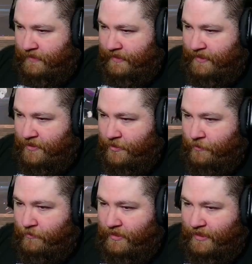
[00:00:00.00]
Is
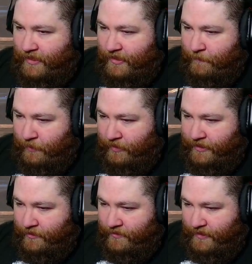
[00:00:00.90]
you need the
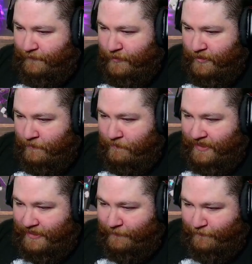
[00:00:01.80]
player, if you're gonna
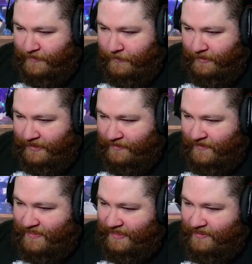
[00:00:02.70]
make it feel like the
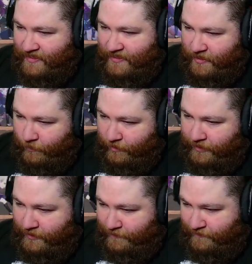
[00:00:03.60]
dance that you want
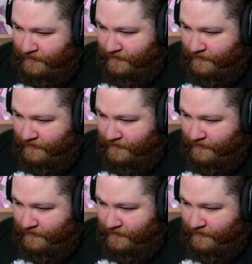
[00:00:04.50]
it to feel